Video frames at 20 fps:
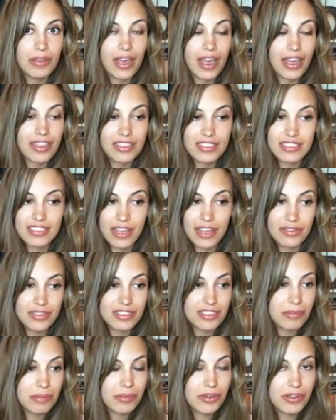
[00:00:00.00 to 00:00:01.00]
This sounds
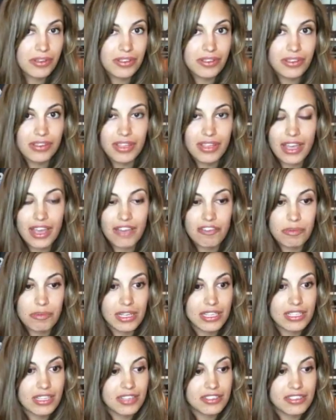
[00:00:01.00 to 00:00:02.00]
simple.
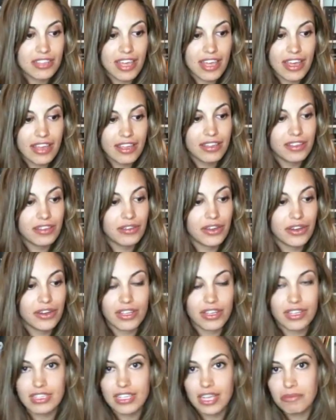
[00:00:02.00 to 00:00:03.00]
Everybody tells you that. You hear it
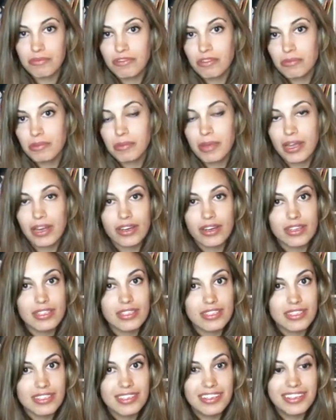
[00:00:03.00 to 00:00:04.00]
all the time from your
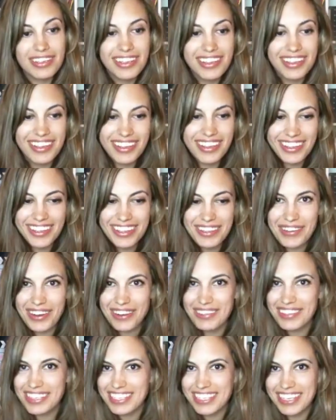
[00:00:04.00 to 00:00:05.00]
parents. You
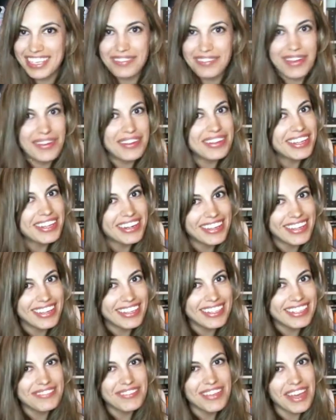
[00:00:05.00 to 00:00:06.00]
probably did. You probably tell your
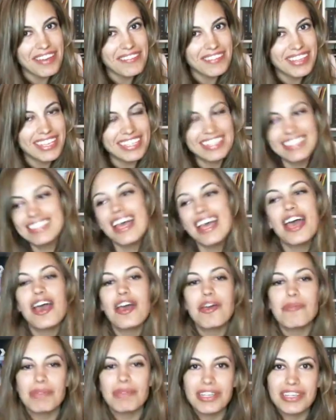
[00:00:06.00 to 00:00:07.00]
kids if you have kids.
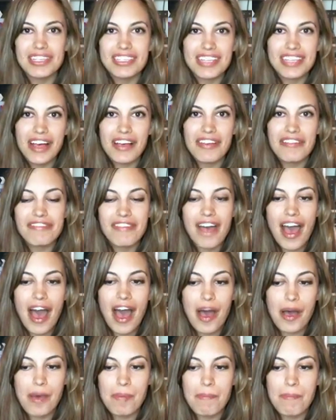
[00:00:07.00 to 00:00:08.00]
Be yourself.
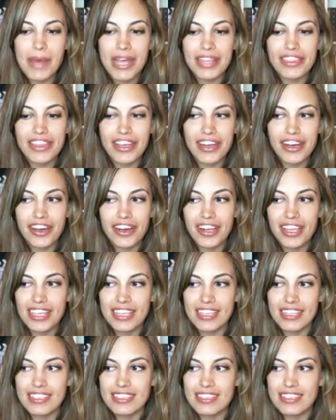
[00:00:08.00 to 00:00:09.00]
But there
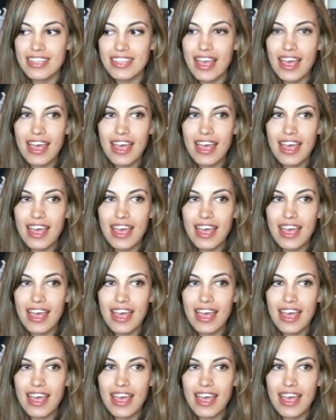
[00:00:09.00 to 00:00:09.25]
is